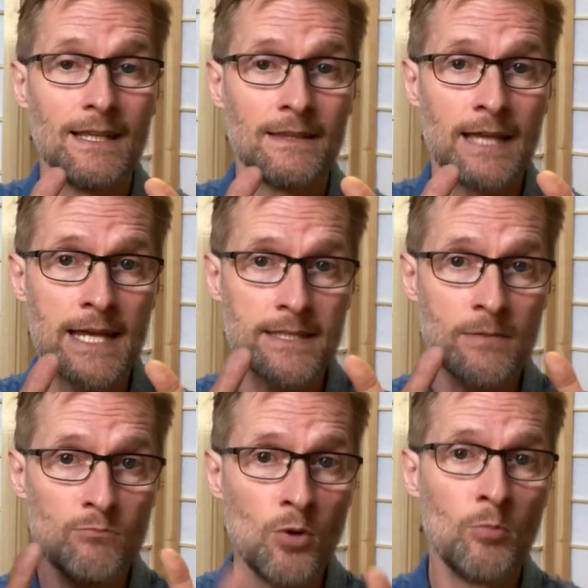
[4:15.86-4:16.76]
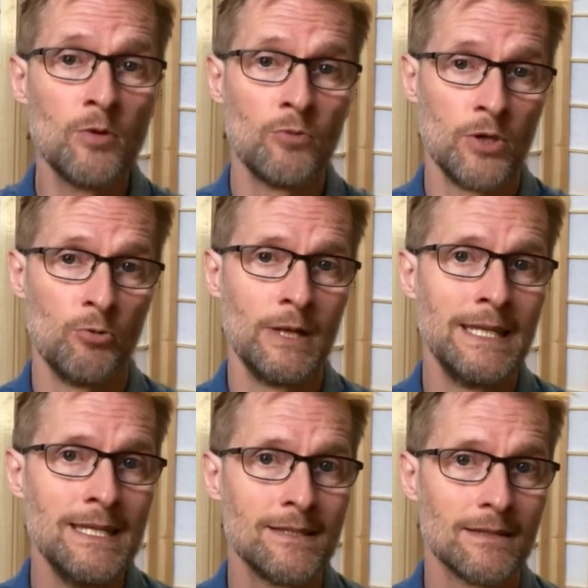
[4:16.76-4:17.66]
that's the moment when you
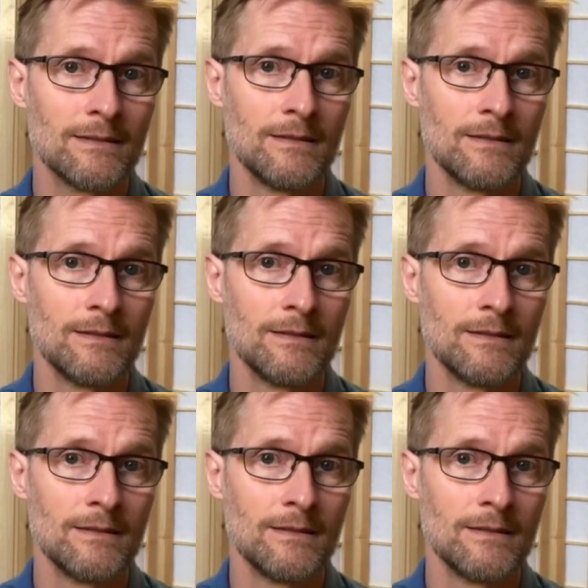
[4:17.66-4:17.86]
release it.